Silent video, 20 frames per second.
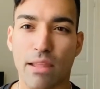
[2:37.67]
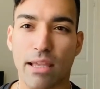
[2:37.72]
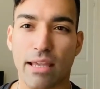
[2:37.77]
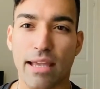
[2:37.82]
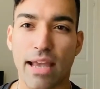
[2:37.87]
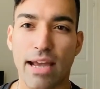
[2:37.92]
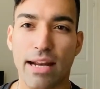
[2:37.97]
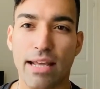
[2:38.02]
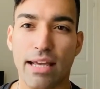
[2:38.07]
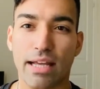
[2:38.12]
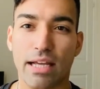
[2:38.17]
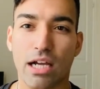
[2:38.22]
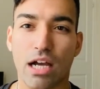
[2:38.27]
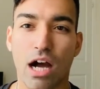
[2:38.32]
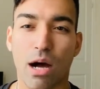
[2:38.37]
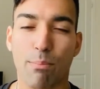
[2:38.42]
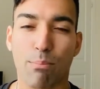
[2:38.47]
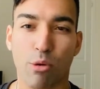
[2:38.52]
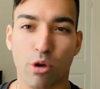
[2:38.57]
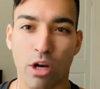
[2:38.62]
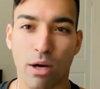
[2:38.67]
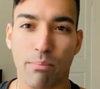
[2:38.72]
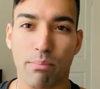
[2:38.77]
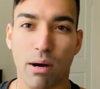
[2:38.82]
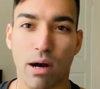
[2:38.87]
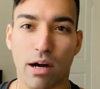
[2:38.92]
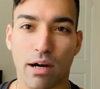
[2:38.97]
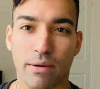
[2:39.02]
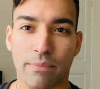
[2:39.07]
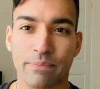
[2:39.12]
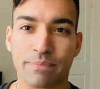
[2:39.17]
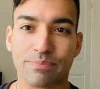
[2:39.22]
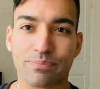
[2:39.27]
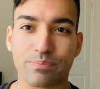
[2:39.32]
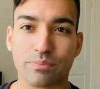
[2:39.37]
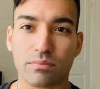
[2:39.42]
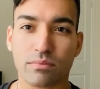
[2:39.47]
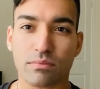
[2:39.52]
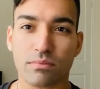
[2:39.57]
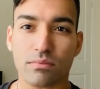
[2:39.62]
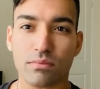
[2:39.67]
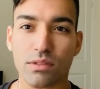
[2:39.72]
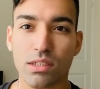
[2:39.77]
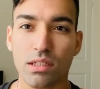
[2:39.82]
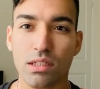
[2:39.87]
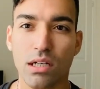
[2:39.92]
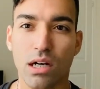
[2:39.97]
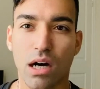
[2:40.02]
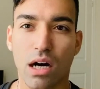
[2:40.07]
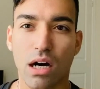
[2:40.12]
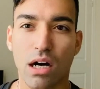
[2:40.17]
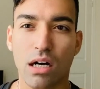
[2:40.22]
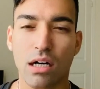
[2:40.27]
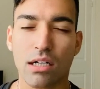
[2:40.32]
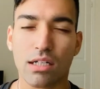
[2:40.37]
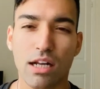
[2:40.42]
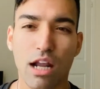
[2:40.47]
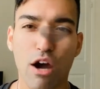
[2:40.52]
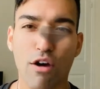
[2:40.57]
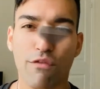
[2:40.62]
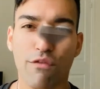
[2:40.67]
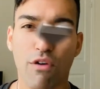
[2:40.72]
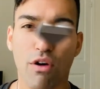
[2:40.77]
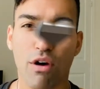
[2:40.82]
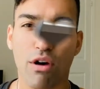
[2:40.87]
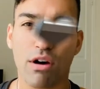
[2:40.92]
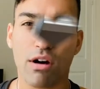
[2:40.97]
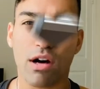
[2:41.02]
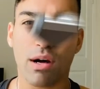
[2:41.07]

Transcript: getting a pull-up bar. Now for